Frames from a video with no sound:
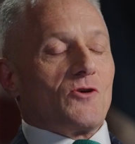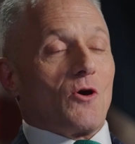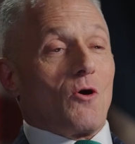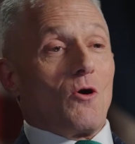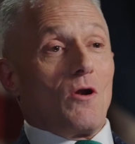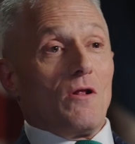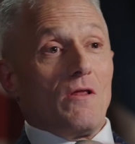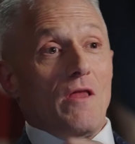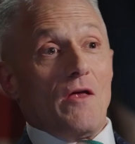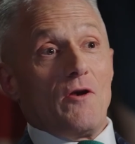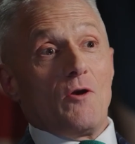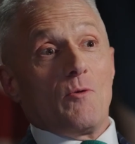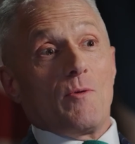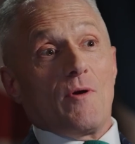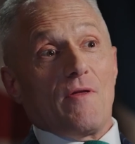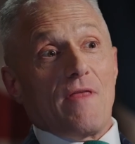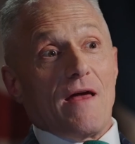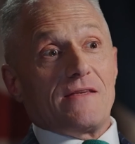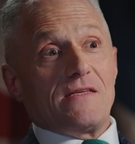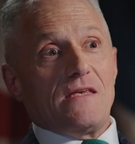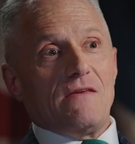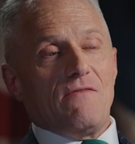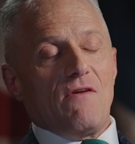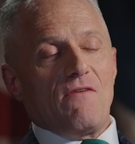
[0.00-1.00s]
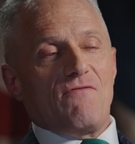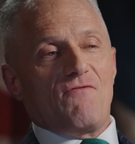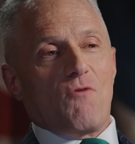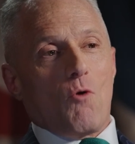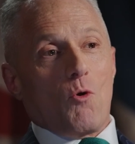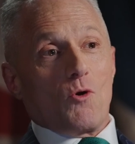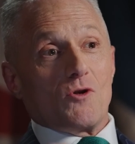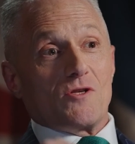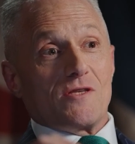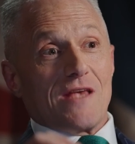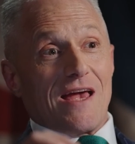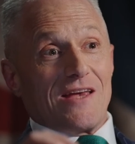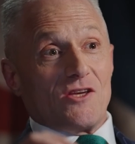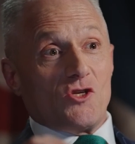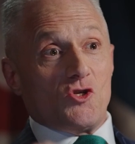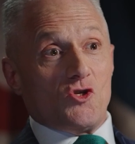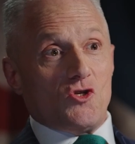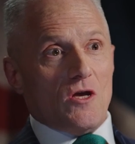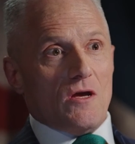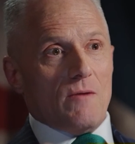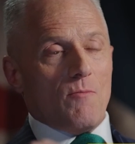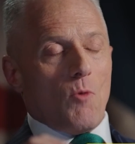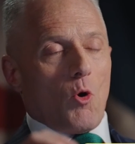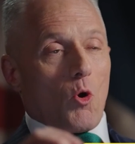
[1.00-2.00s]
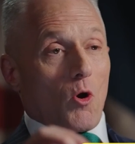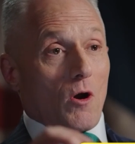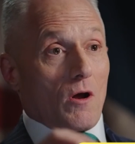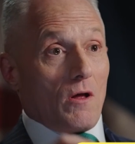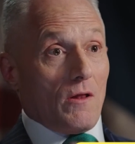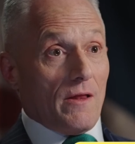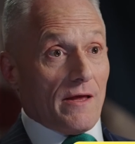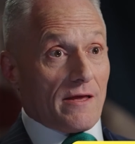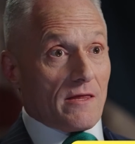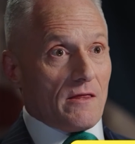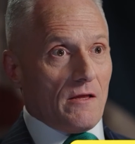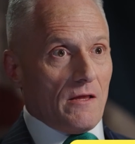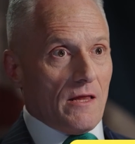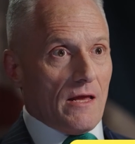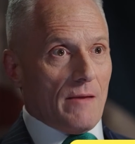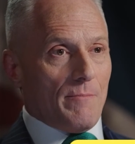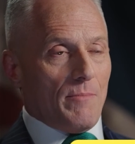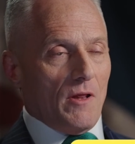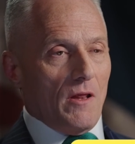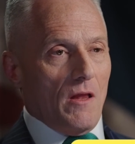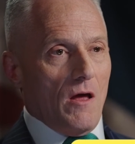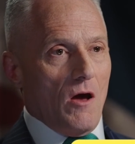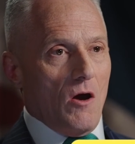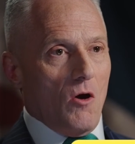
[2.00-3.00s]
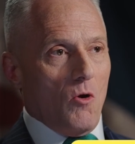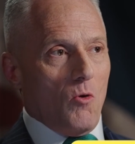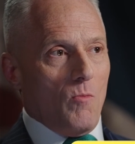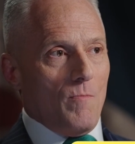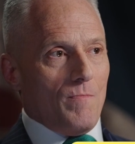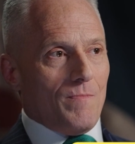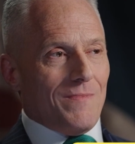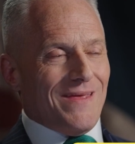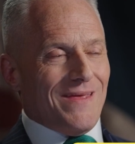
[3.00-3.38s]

So go to londonreal.tv/Jim or click the link below.